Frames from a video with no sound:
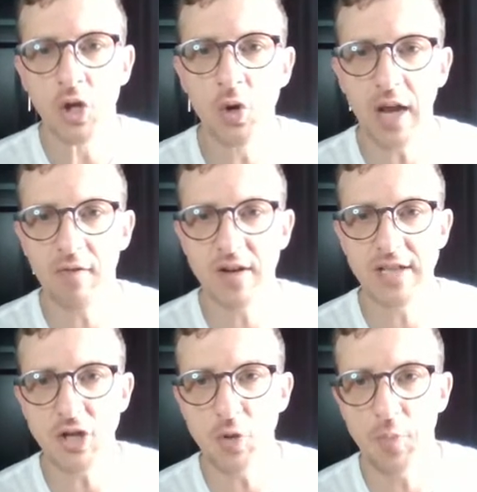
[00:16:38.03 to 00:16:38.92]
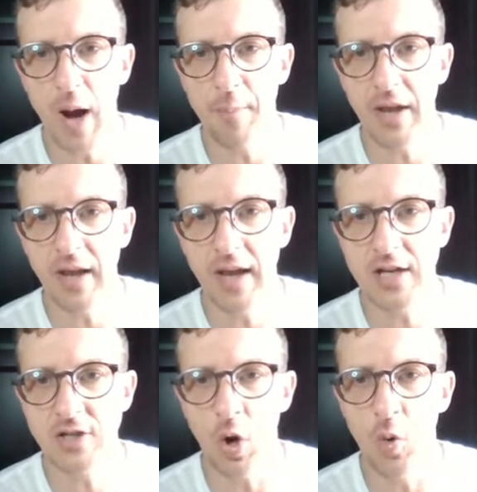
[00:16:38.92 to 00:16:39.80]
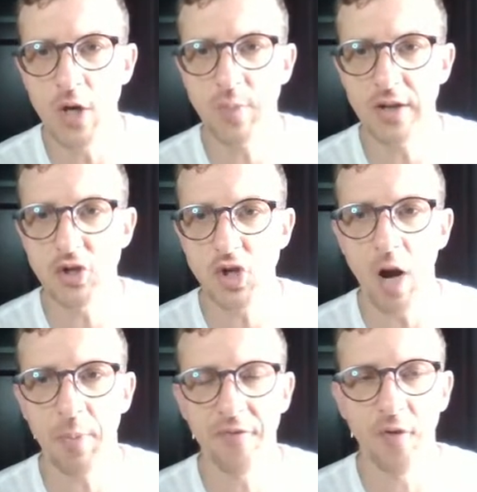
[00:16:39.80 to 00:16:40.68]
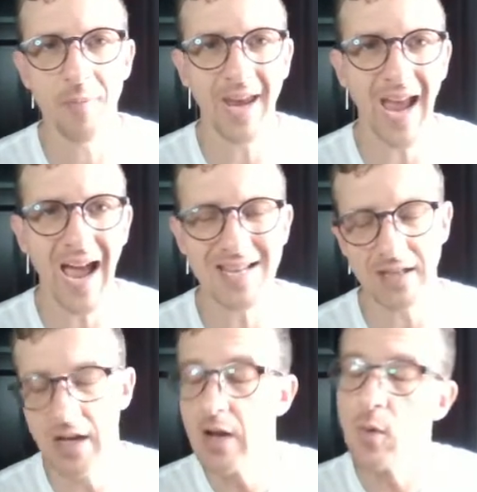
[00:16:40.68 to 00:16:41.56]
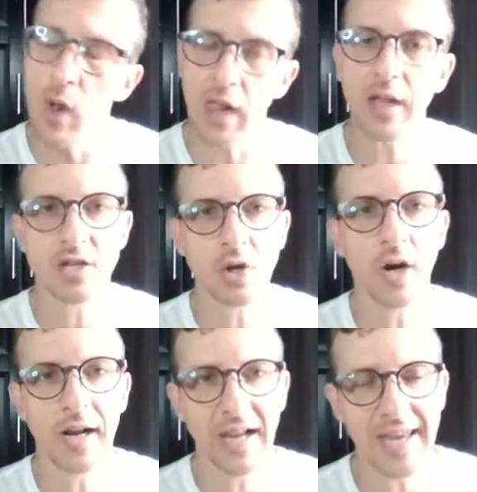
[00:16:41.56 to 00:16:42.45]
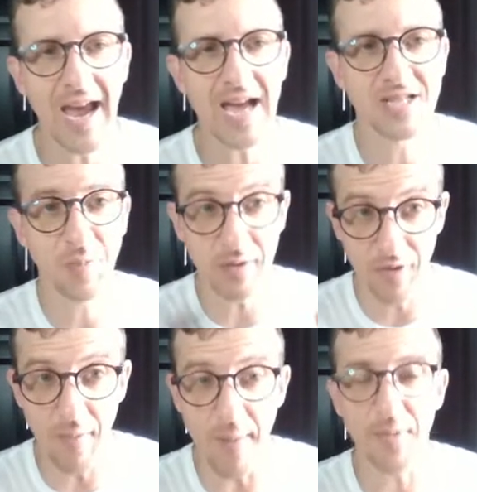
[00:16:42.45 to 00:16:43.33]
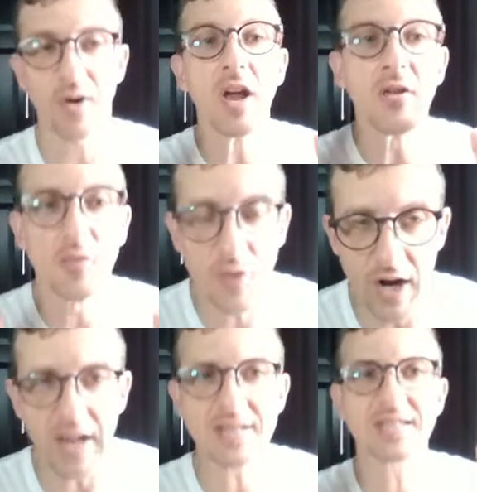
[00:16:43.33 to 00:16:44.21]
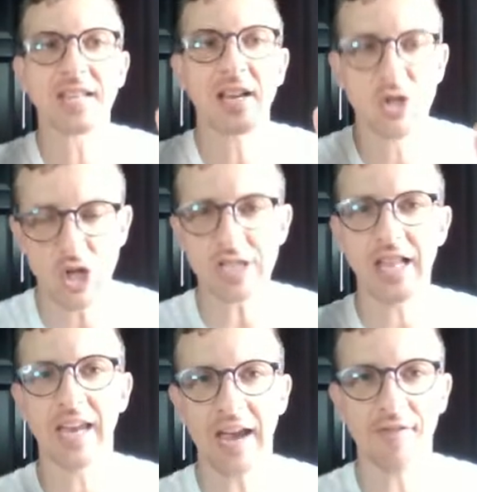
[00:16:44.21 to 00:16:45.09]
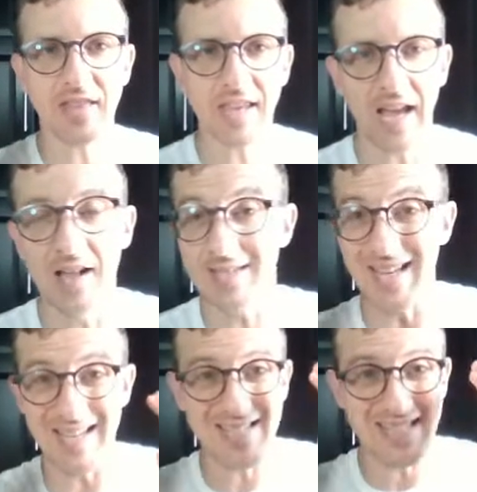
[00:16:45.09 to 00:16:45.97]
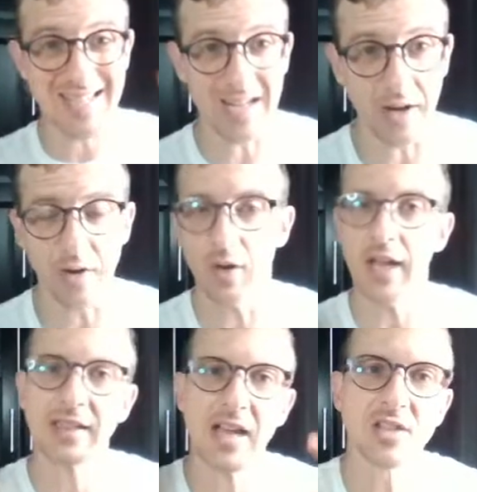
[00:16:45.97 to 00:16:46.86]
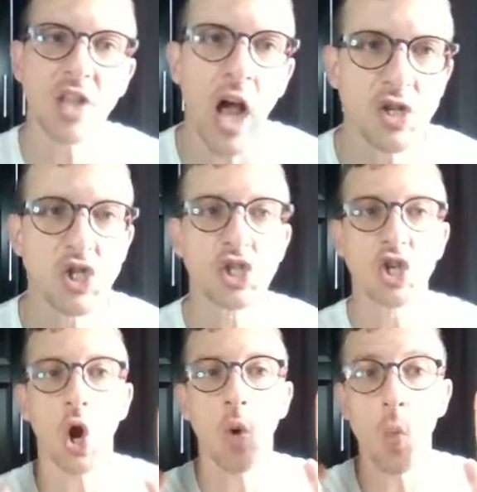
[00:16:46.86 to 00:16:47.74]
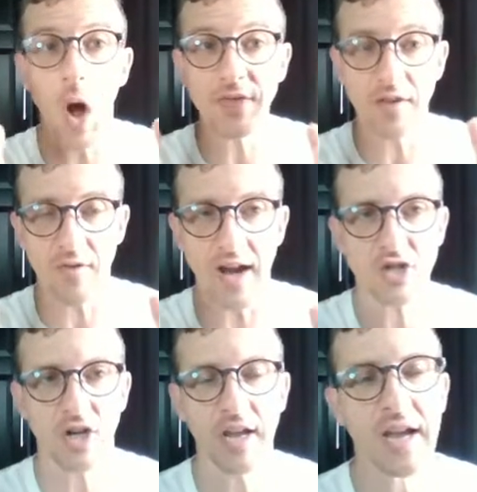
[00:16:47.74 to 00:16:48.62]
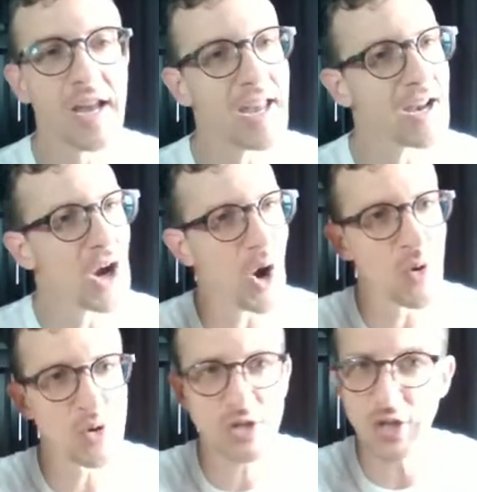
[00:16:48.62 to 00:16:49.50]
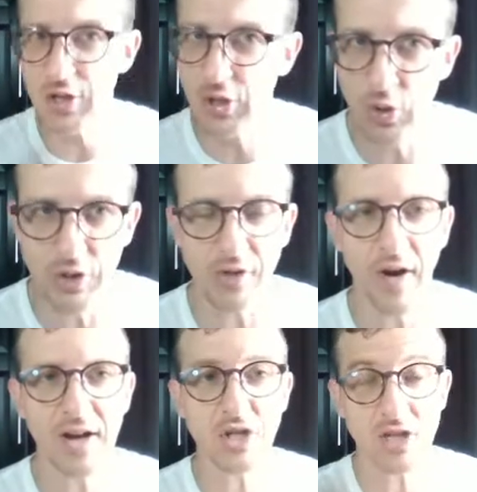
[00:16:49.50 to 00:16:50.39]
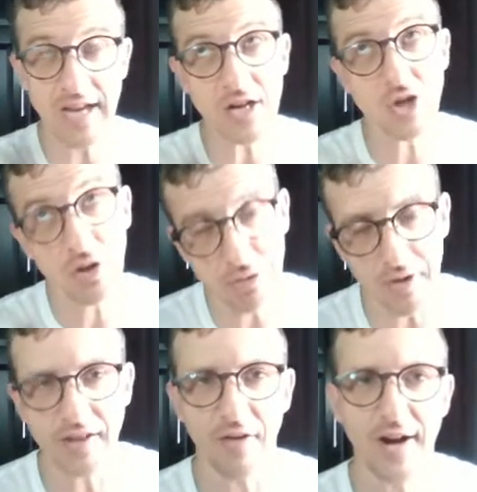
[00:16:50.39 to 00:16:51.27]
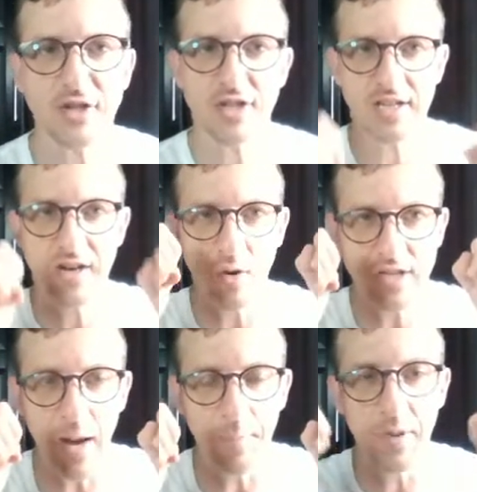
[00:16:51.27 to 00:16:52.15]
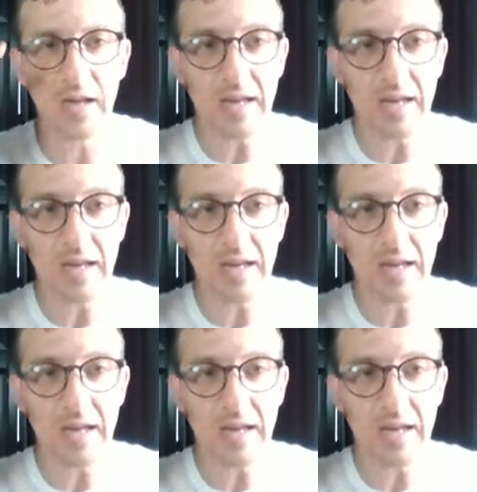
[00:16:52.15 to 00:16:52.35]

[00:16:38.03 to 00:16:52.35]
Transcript: UK residential property has always been strong performing asset. Well, historically, yes, but remember, real estate, just like everything else, is cyclical. It does not just go one direction. It goes two directions, actually three directions. It goes up,